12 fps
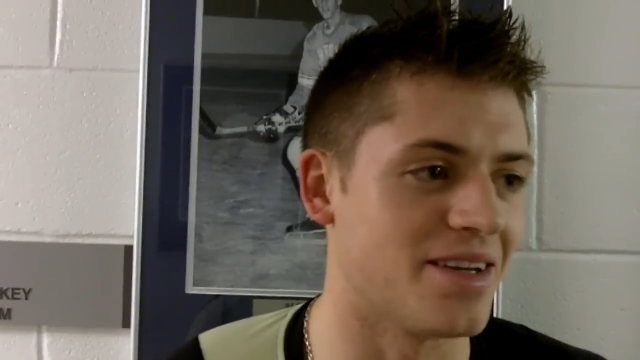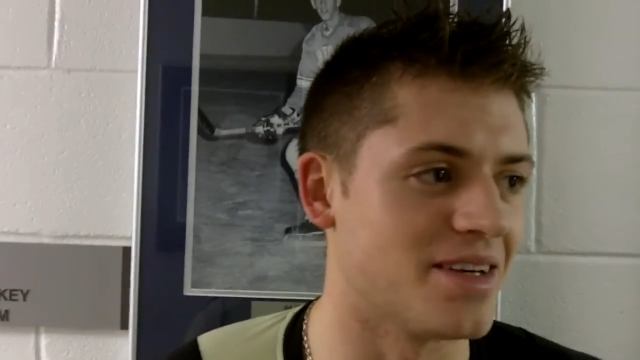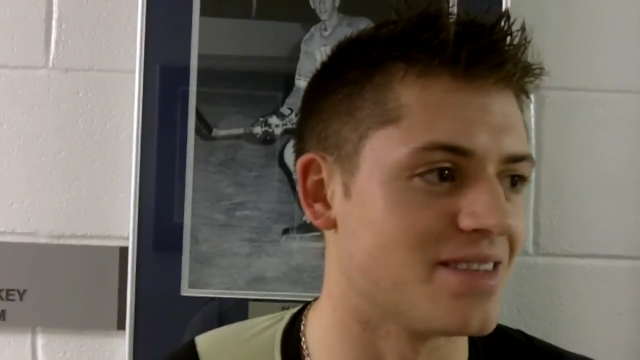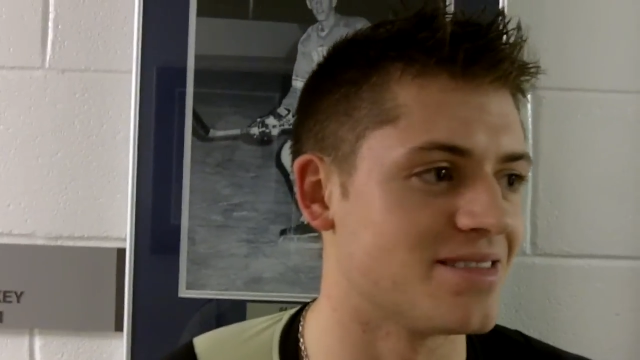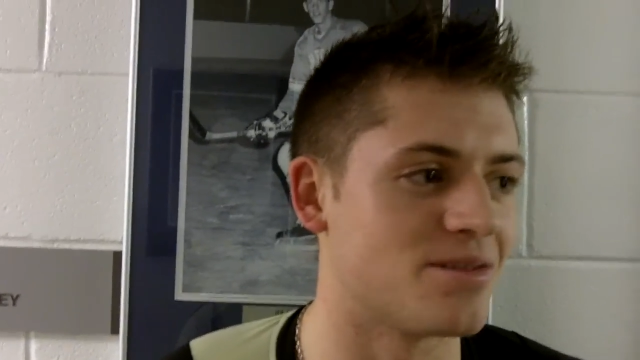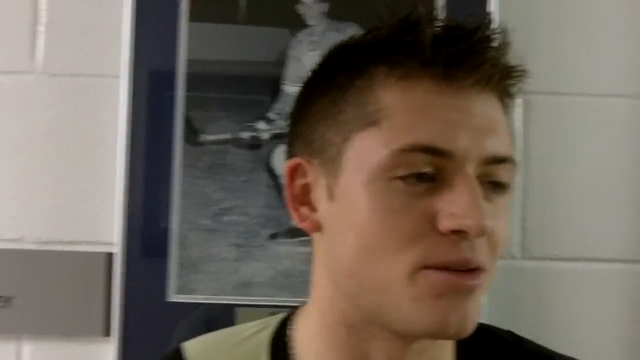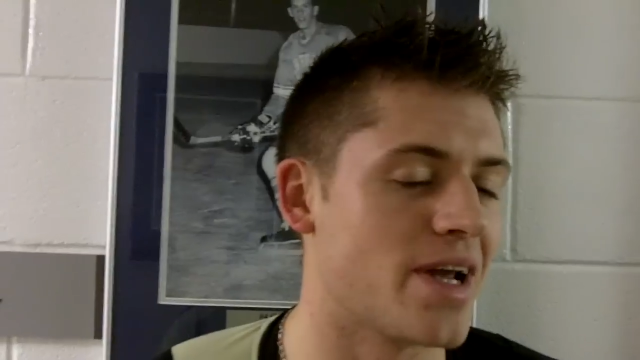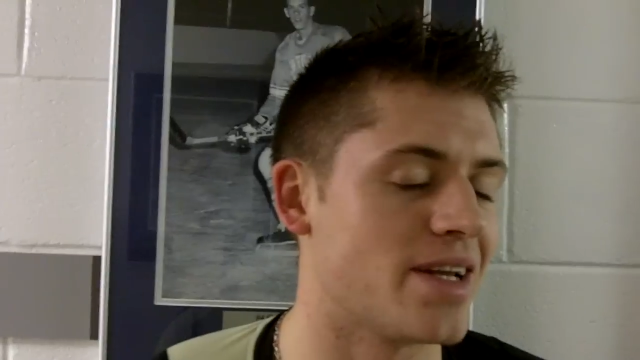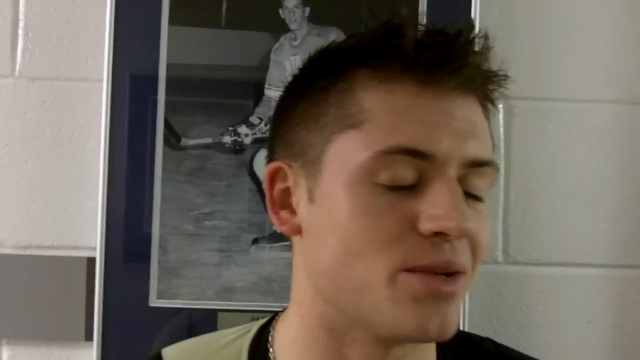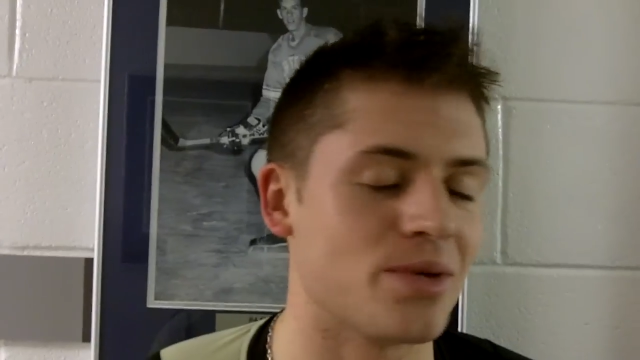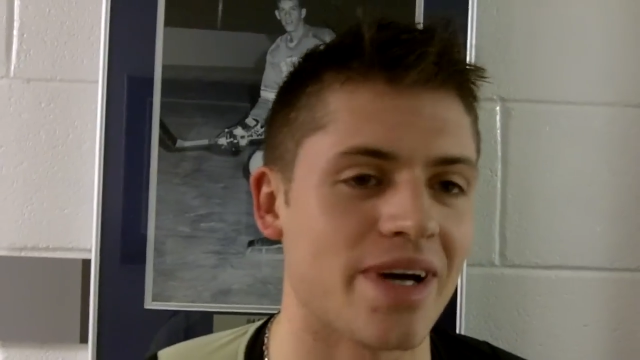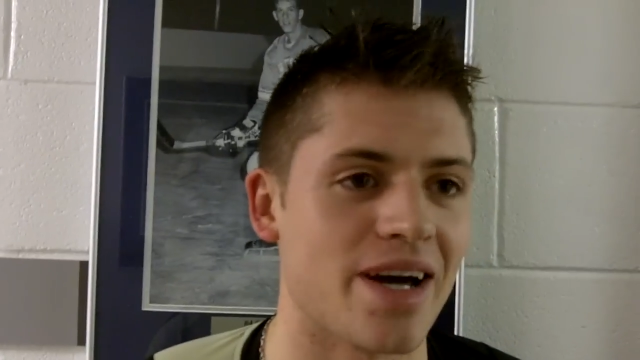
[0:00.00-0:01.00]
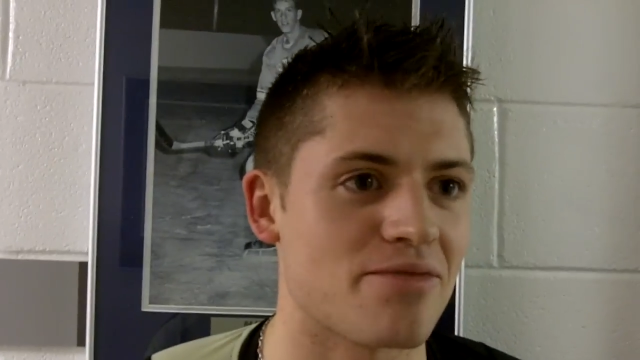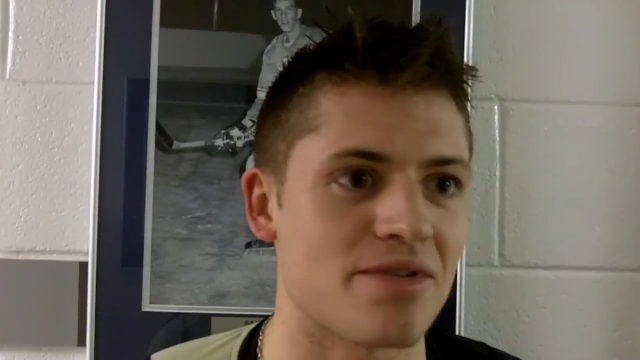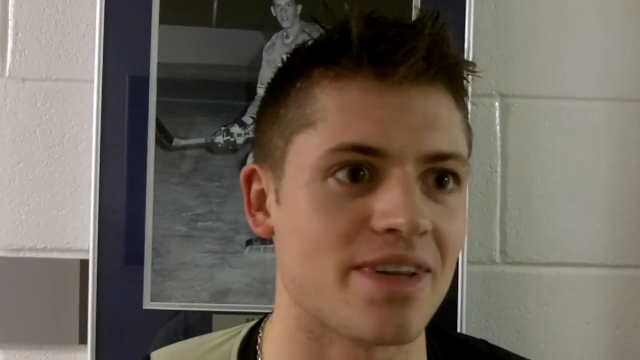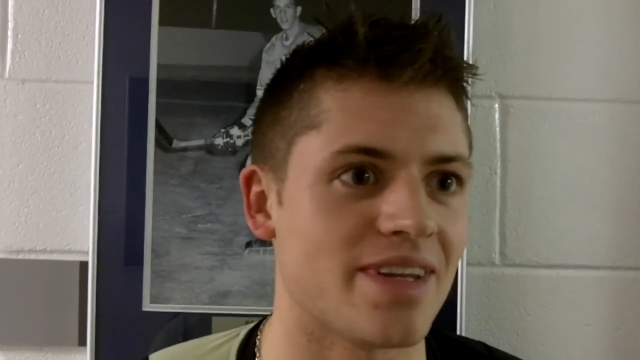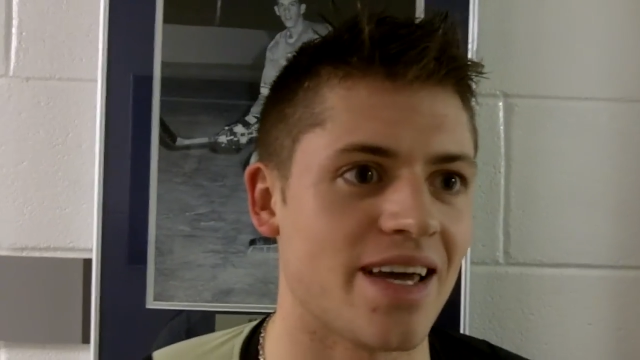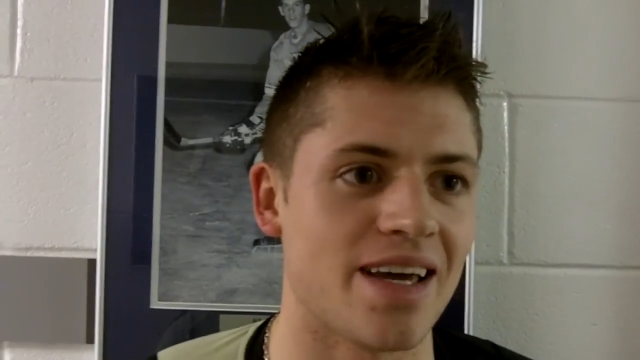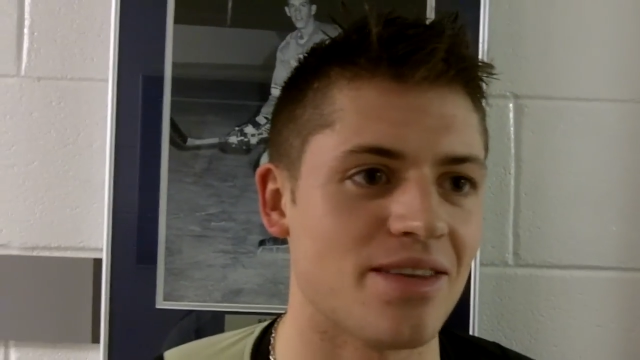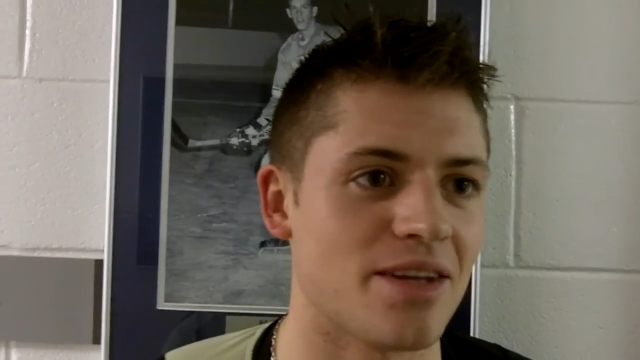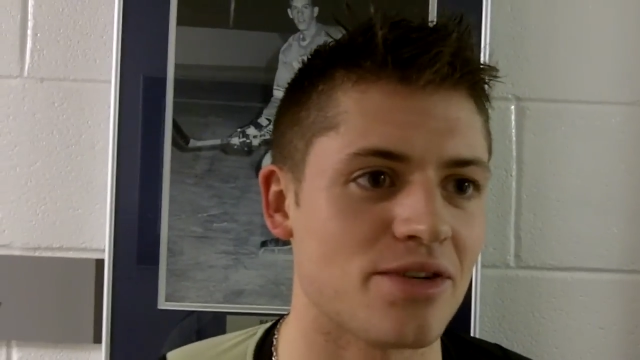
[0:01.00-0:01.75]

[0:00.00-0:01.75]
kind of ran into a guy in front of the net and